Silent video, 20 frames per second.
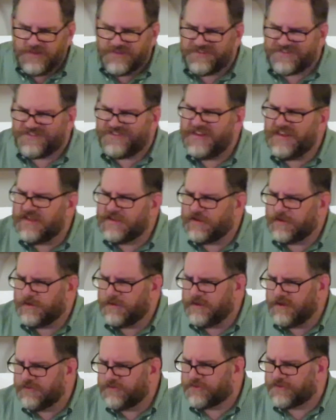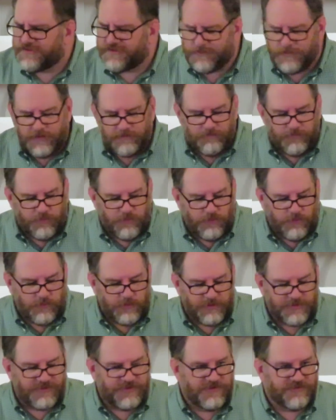The sin interests me
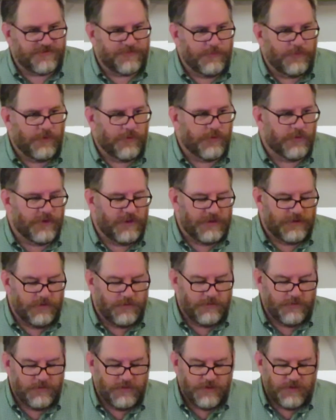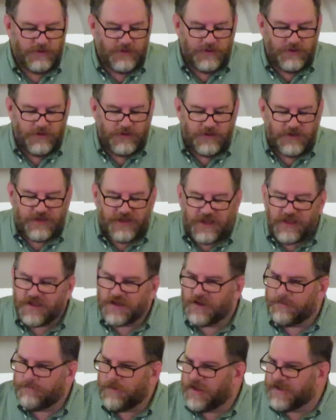more this morning. And
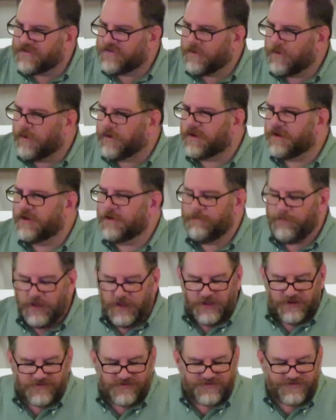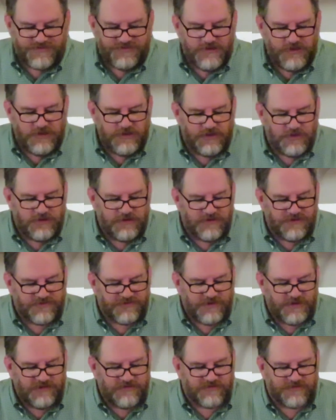again, I'm not talking about sin in
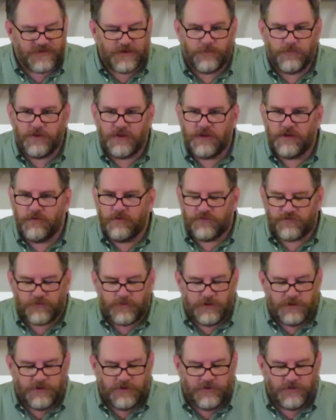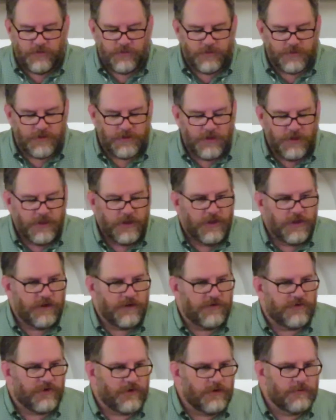the sense that we usually do,
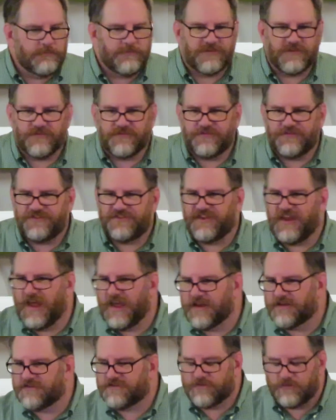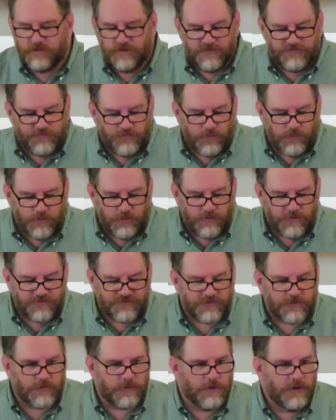in terms of sex or
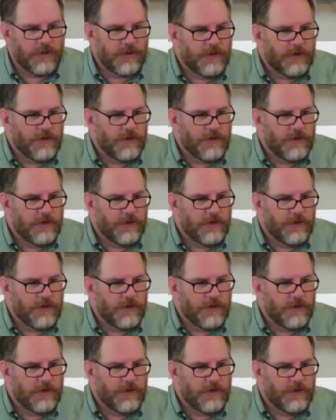divorce or